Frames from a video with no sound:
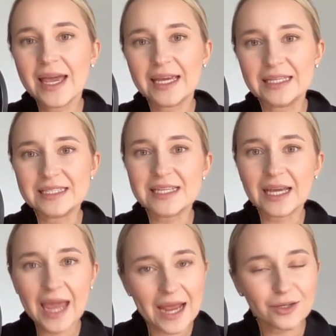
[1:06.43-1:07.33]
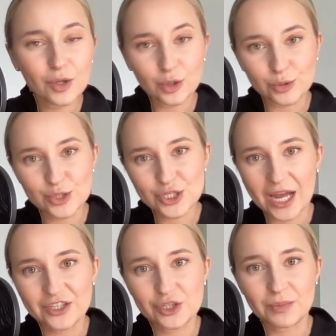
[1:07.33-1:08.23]
It's Can you use
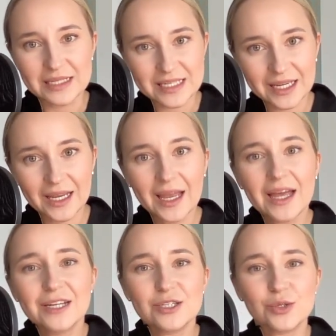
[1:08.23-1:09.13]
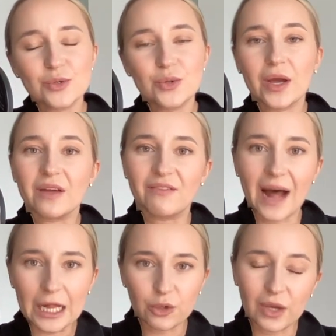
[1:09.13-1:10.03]
Chat GPT to
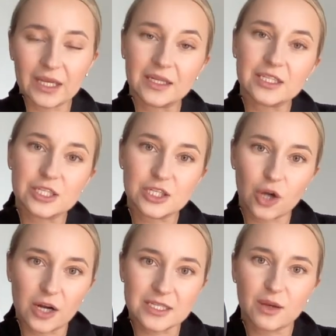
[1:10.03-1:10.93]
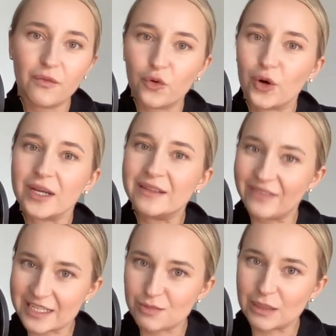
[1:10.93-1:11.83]
evaluate stocks for
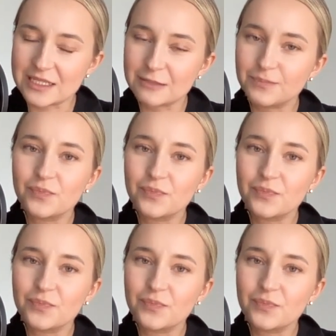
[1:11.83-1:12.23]
investments?